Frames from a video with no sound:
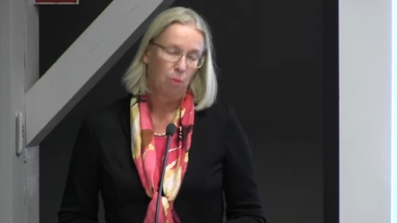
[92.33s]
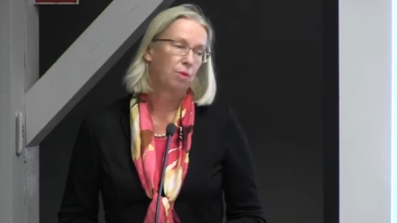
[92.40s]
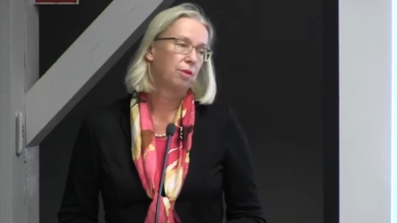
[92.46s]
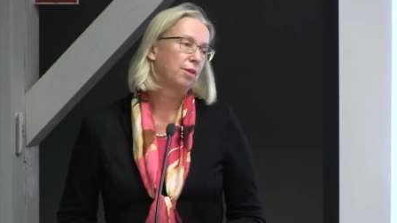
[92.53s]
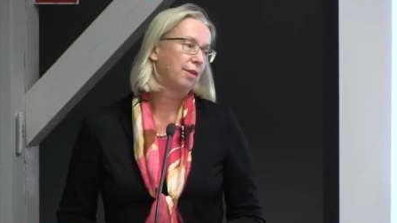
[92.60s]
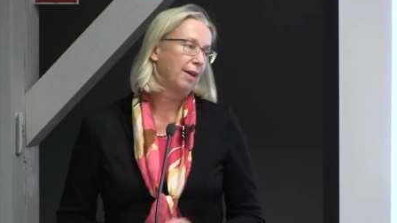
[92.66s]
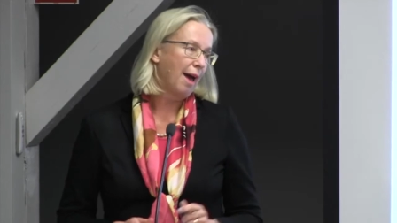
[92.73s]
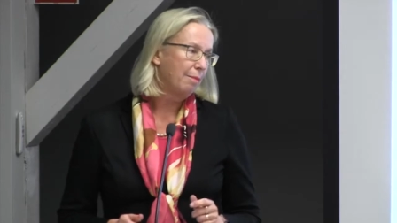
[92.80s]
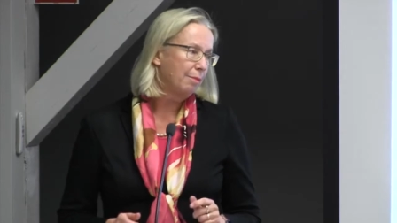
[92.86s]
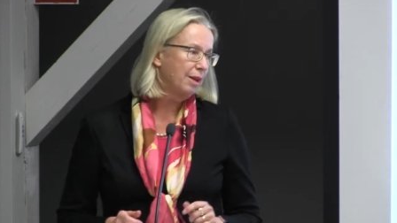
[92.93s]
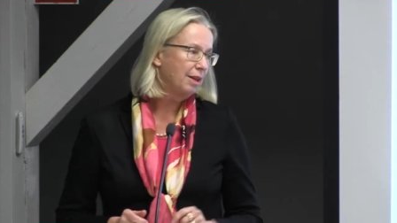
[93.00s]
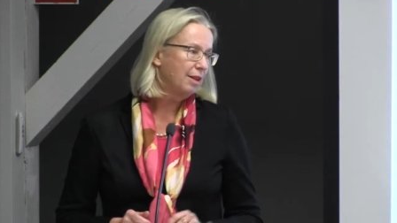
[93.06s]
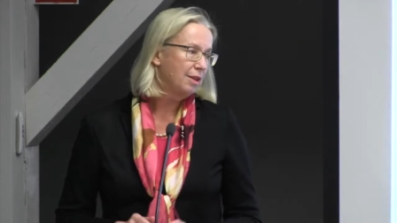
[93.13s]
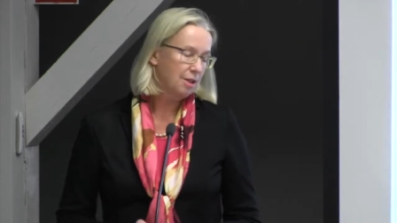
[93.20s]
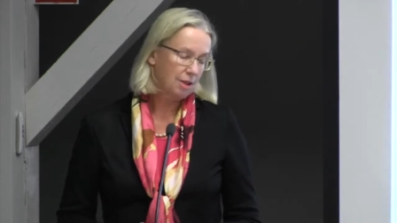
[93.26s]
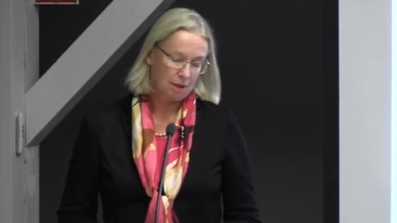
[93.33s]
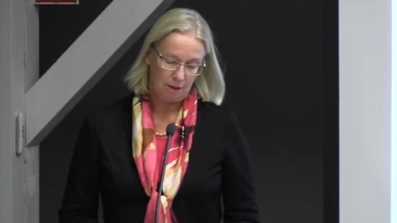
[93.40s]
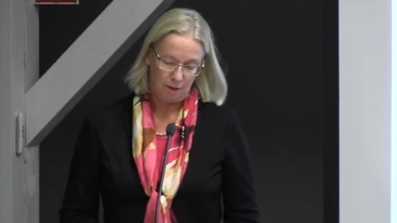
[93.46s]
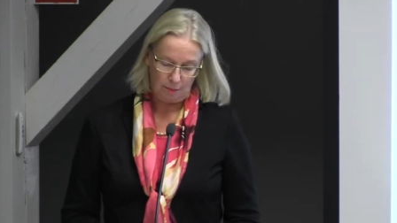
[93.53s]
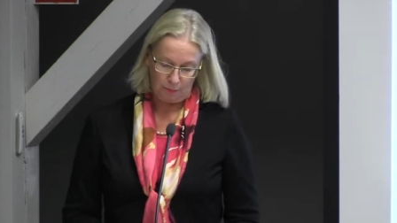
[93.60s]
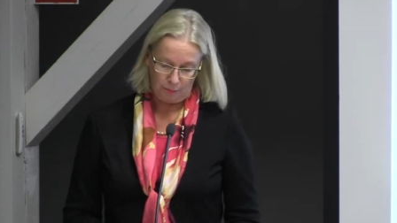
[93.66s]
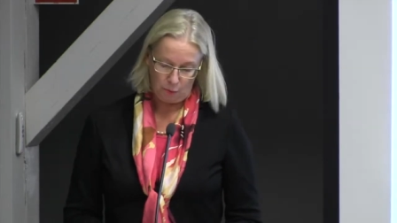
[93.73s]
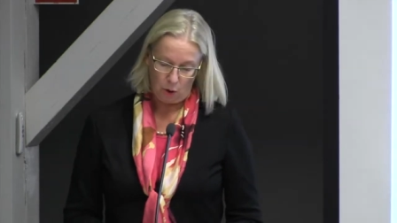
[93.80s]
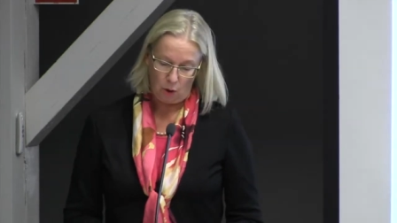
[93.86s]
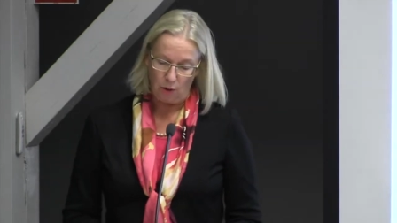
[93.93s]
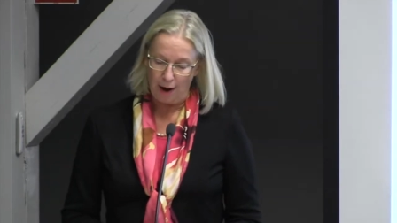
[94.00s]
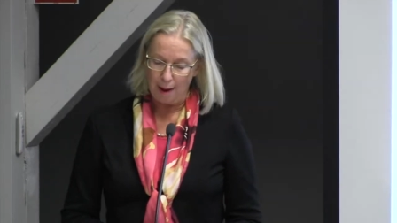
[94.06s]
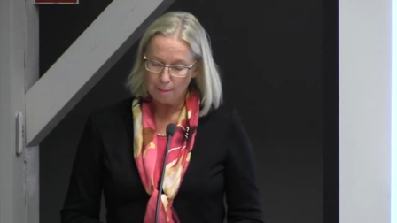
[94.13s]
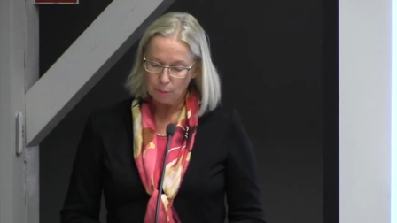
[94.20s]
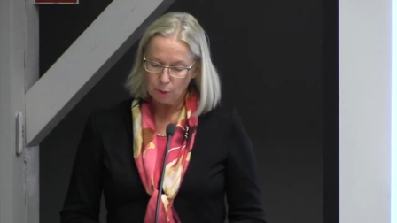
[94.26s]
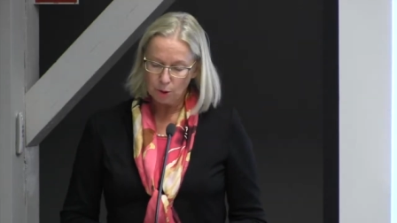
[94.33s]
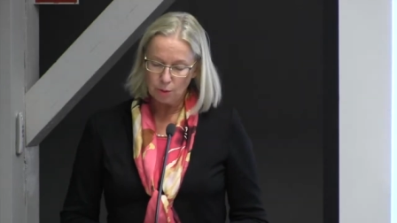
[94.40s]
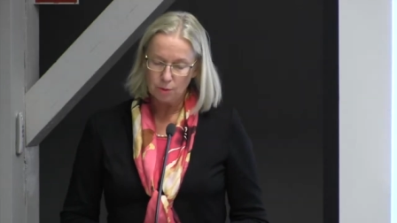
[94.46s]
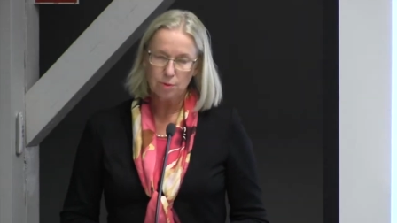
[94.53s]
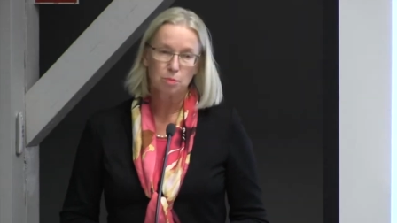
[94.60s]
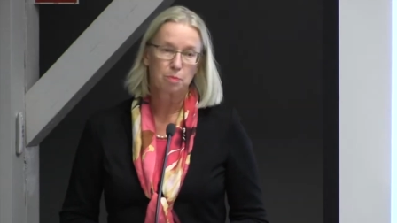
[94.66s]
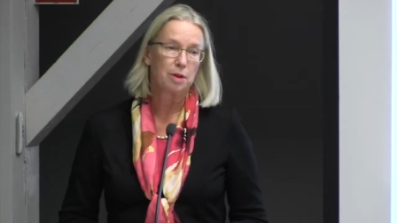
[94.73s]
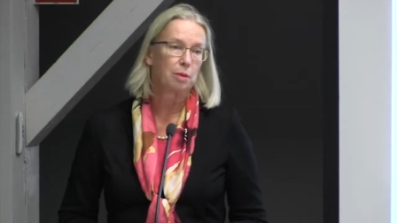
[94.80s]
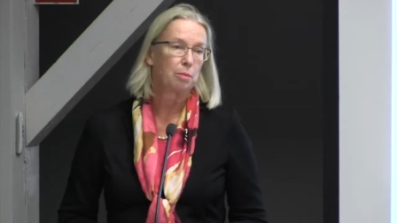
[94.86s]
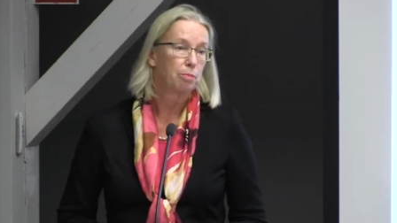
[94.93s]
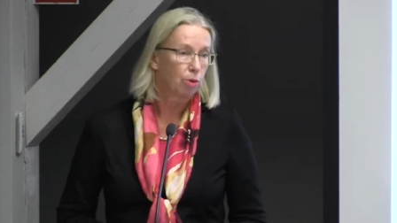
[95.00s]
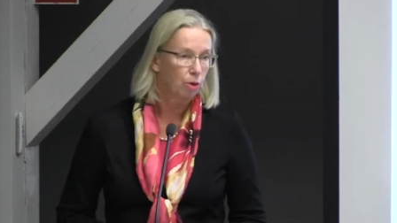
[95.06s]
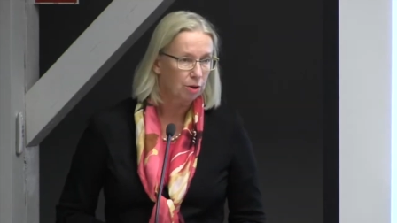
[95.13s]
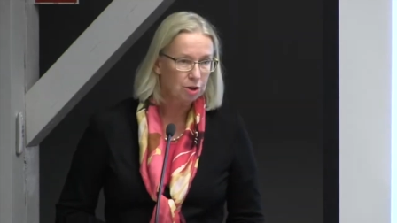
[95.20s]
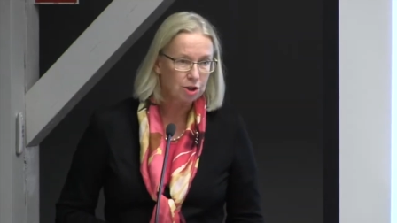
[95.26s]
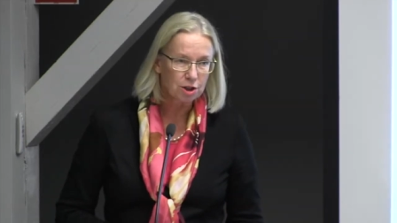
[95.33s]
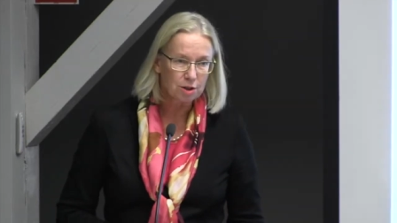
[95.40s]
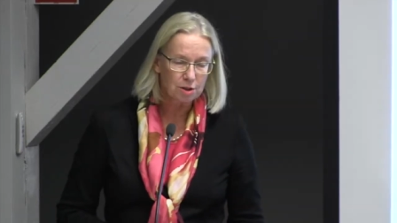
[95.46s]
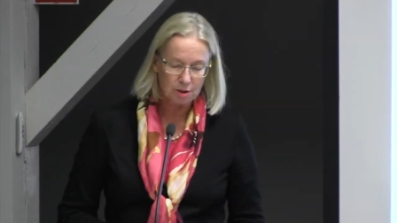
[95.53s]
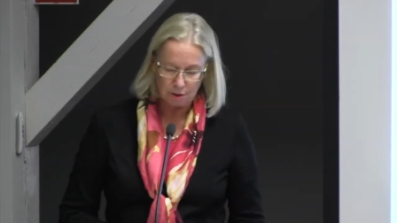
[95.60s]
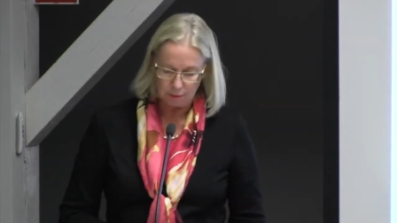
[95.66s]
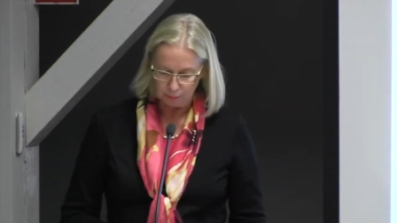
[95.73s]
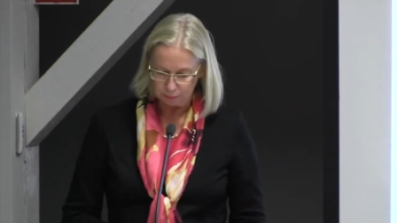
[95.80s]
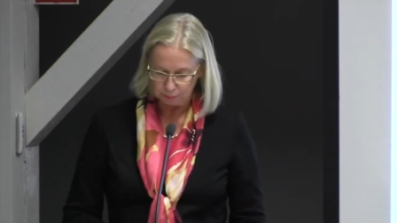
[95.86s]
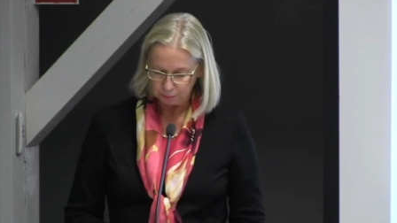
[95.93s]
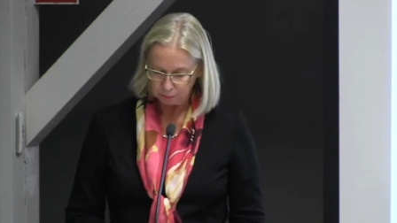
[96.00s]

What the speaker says: with gametes or embryos being purchased?